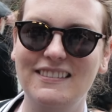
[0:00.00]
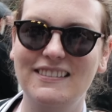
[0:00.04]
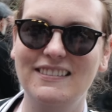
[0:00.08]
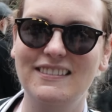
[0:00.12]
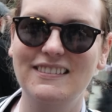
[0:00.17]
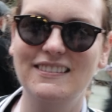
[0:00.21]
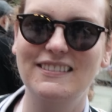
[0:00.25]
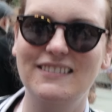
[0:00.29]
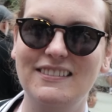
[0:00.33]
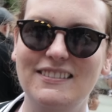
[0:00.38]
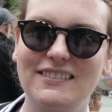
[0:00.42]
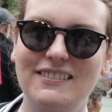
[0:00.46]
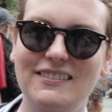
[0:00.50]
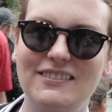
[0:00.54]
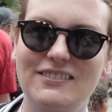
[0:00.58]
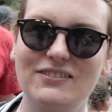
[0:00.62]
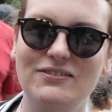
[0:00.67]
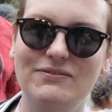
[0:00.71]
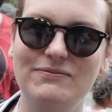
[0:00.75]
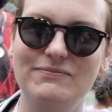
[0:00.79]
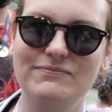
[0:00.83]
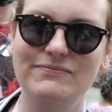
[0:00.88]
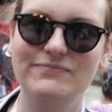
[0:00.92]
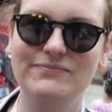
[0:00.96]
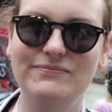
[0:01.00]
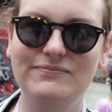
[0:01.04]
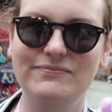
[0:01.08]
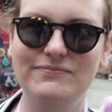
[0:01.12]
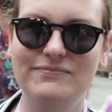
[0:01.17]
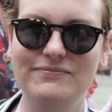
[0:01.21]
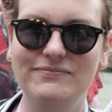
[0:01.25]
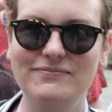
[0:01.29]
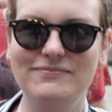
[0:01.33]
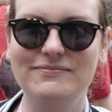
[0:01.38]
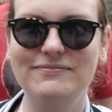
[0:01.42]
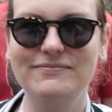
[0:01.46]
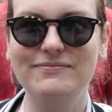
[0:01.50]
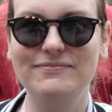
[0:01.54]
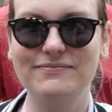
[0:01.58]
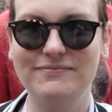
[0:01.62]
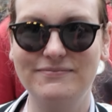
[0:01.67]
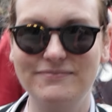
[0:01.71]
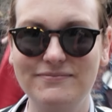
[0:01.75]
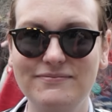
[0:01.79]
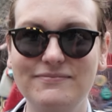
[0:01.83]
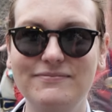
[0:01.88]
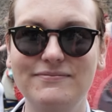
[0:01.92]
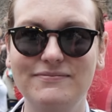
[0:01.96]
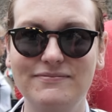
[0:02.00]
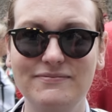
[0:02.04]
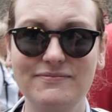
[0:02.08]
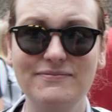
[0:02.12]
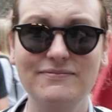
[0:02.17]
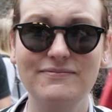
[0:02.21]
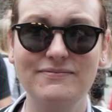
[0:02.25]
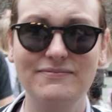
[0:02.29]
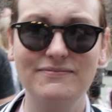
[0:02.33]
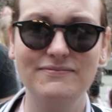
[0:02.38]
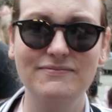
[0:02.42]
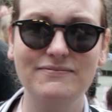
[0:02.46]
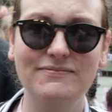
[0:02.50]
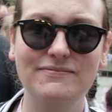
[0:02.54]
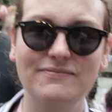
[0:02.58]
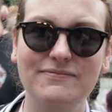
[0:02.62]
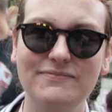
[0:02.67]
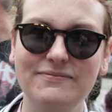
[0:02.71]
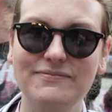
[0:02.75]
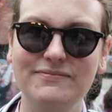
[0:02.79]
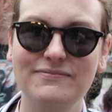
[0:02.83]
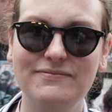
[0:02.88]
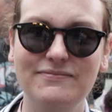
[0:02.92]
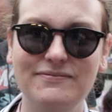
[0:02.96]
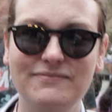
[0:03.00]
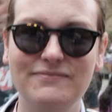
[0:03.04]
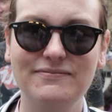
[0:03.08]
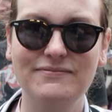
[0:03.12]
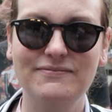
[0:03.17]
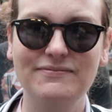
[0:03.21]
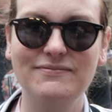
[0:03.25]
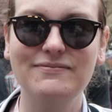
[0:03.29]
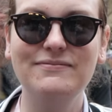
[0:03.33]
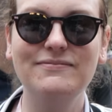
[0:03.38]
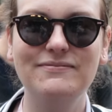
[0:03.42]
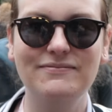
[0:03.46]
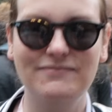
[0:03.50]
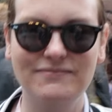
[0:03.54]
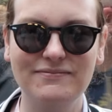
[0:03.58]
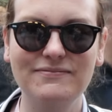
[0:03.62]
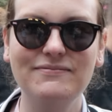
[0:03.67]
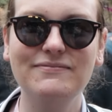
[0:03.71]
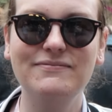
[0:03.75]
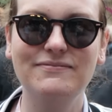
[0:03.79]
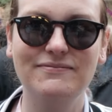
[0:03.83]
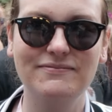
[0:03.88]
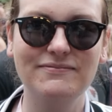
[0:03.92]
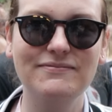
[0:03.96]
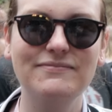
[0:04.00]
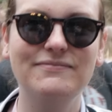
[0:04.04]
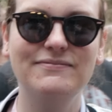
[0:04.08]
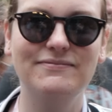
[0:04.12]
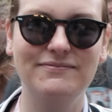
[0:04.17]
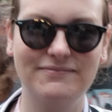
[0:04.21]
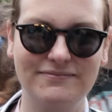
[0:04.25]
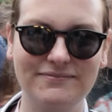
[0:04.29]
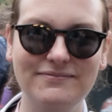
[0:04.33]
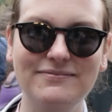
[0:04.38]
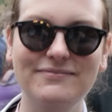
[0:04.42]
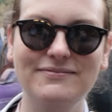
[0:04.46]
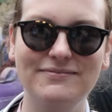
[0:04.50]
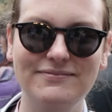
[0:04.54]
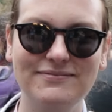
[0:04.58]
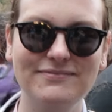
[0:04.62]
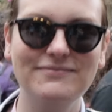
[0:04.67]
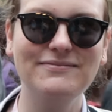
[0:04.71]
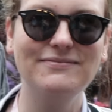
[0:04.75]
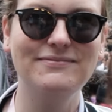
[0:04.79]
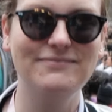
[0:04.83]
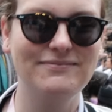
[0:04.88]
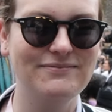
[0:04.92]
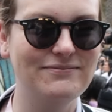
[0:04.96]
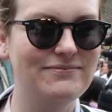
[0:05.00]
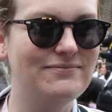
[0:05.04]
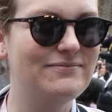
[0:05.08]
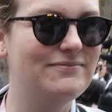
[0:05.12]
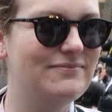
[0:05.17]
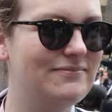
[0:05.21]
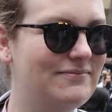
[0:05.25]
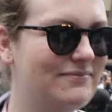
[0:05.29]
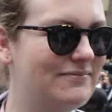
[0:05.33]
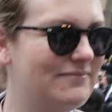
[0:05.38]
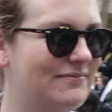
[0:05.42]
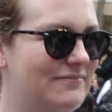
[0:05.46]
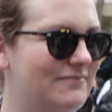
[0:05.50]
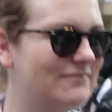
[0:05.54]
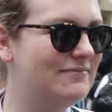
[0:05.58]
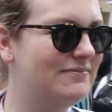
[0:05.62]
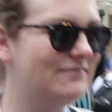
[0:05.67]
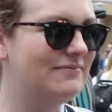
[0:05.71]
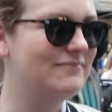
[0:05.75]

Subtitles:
(silent)